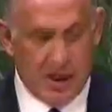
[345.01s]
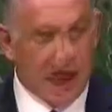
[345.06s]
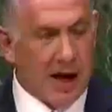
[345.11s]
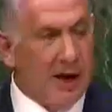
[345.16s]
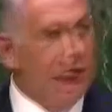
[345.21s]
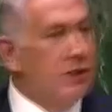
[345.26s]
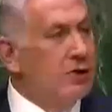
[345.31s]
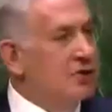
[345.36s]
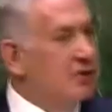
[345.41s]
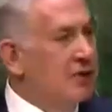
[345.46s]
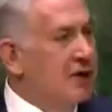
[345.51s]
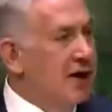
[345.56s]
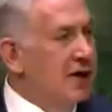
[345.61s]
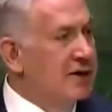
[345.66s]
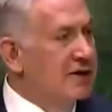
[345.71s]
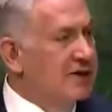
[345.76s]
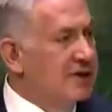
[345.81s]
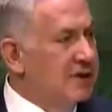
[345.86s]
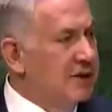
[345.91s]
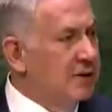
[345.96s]
Al-Nusra
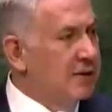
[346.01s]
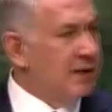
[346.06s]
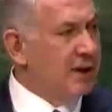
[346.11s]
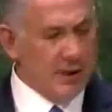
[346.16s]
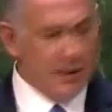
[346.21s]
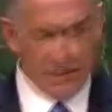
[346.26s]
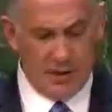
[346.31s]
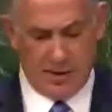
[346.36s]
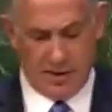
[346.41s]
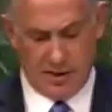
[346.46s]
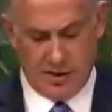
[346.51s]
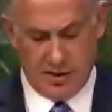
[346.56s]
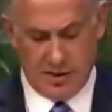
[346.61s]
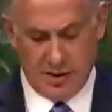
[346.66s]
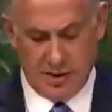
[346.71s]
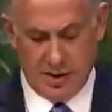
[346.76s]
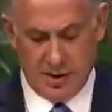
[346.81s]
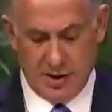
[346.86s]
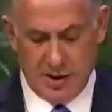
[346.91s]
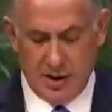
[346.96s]
in Syria,
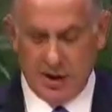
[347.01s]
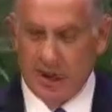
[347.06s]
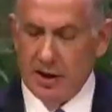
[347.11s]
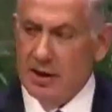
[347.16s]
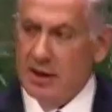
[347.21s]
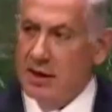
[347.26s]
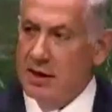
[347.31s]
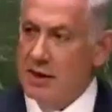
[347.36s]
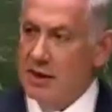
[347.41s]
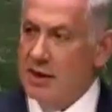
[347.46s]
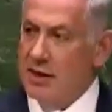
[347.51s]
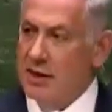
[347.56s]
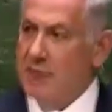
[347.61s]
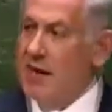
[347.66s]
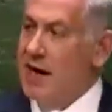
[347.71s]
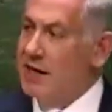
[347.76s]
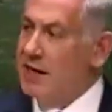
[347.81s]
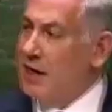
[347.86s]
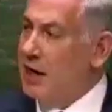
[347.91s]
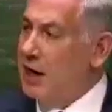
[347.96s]
the
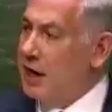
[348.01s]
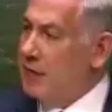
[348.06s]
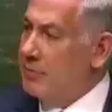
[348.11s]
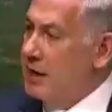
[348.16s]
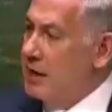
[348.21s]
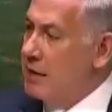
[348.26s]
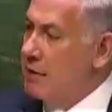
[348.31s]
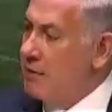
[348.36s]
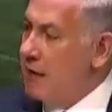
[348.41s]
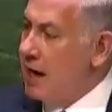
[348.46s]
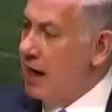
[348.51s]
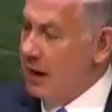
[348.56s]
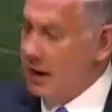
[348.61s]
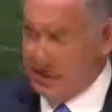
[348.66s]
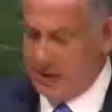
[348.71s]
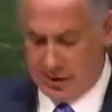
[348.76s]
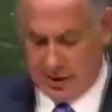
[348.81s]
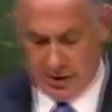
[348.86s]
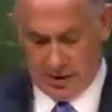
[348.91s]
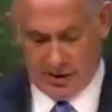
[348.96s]
Mahdi army in
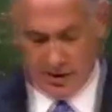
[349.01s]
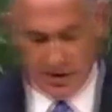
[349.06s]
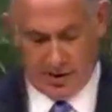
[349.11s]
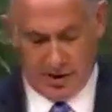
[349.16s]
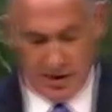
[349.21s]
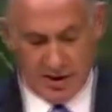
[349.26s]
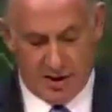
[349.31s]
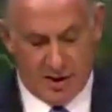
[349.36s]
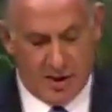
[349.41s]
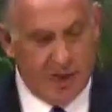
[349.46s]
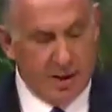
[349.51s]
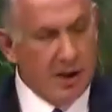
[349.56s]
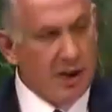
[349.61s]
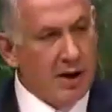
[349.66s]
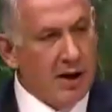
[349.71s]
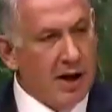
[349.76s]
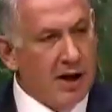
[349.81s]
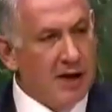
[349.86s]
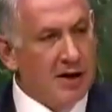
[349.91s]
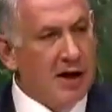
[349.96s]
Iraq,
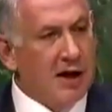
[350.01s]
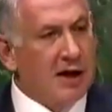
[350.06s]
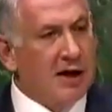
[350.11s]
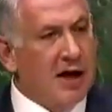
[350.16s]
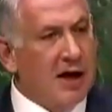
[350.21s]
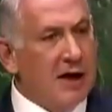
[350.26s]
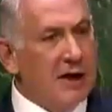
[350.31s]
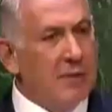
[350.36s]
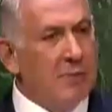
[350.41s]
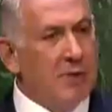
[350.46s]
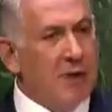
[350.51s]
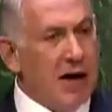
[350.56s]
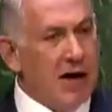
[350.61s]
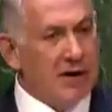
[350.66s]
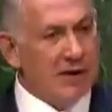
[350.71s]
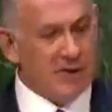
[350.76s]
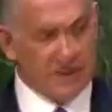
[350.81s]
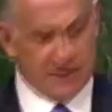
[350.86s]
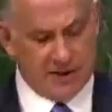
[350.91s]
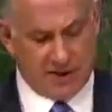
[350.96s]
and the Al-Qaeda
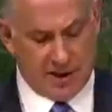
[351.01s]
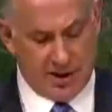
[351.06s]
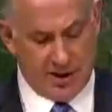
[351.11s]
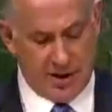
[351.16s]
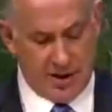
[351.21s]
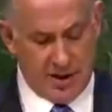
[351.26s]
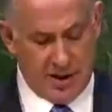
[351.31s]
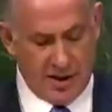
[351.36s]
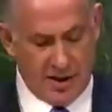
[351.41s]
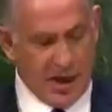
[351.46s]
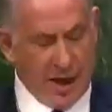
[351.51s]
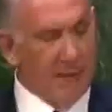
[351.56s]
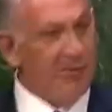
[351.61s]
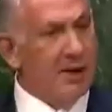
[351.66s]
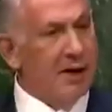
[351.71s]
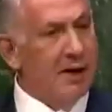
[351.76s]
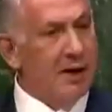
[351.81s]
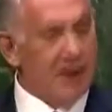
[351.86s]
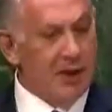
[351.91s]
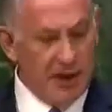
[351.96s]
branches in
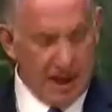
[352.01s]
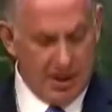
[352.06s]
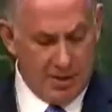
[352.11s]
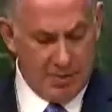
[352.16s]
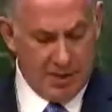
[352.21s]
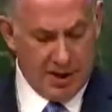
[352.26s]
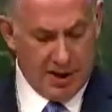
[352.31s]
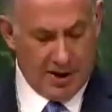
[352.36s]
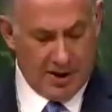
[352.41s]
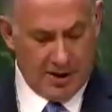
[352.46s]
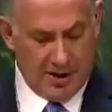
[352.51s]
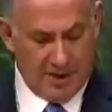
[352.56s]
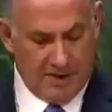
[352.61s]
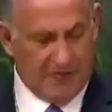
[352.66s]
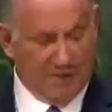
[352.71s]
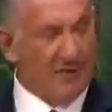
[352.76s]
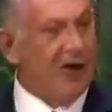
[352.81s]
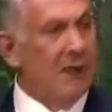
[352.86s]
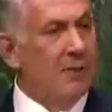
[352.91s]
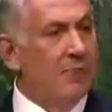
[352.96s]
Yemen, Libya, the
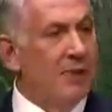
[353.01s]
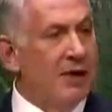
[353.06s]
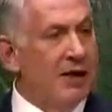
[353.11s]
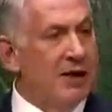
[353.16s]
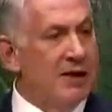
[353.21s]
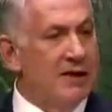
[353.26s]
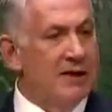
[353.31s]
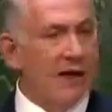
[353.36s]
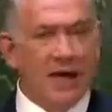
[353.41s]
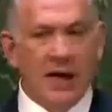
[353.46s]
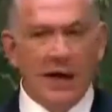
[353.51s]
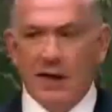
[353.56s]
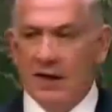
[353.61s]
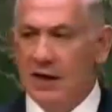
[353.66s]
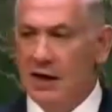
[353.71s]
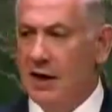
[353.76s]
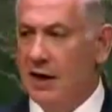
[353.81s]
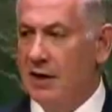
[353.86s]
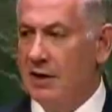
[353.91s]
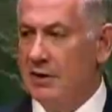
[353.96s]
Philippines,
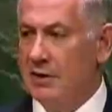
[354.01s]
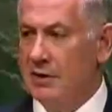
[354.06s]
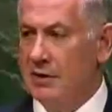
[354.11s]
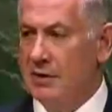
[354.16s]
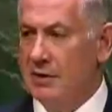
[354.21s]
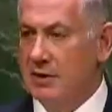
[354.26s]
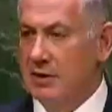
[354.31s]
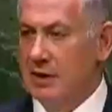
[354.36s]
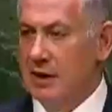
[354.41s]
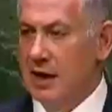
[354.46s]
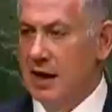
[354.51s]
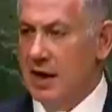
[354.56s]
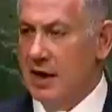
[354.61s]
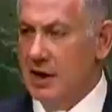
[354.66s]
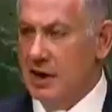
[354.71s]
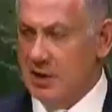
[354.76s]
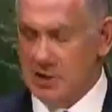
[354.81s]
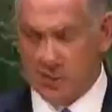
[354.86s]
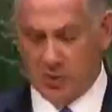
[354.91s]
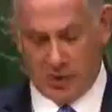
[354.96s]
India,
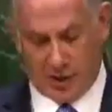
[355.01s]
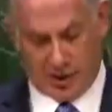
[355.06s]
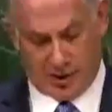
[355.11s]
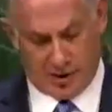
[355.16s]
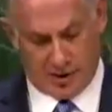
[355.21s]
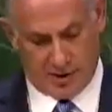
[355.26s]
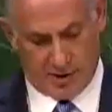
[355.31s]
and elsewhere.